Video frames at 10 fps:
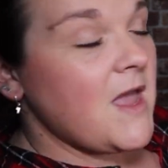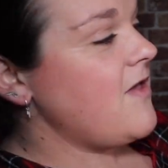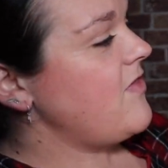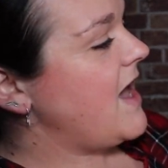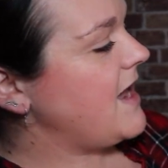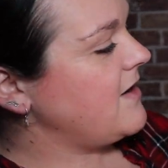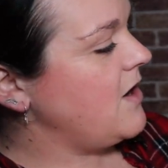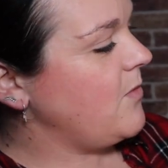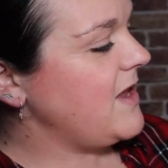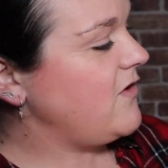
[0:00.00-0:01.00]
And then
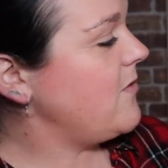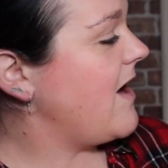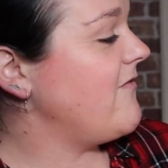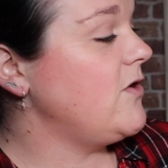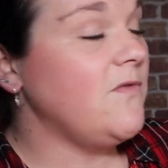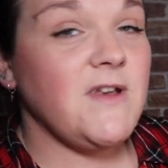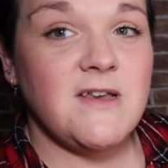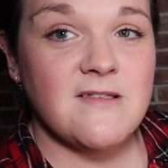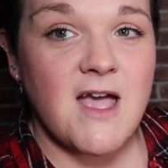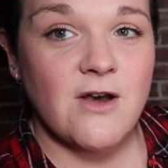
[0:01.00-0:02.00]
we do have a lovely
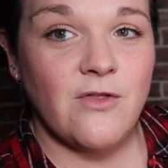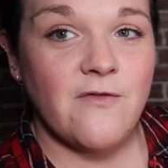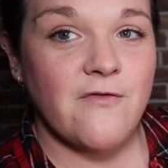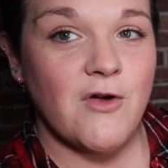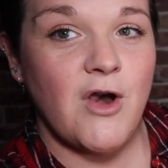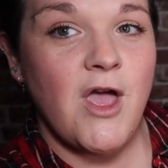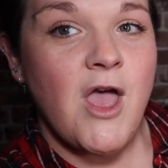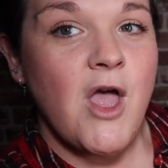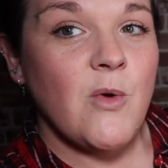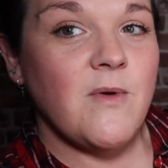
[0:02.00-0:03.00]
design on the front
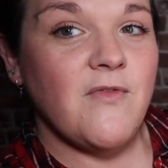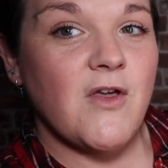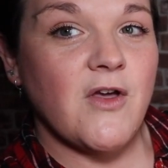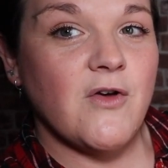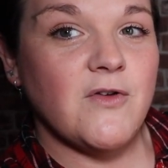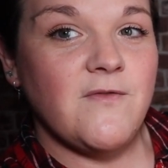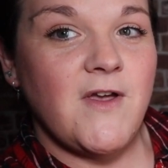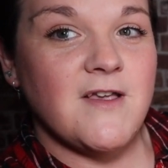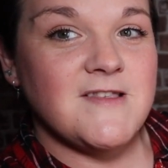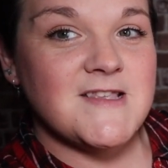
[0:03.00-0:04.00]
with the good
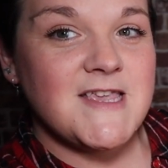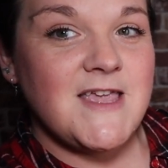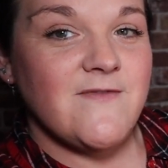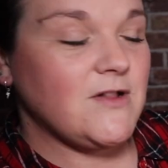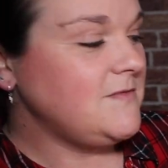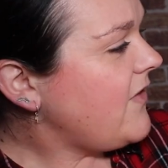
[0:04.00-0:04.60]
versus evil.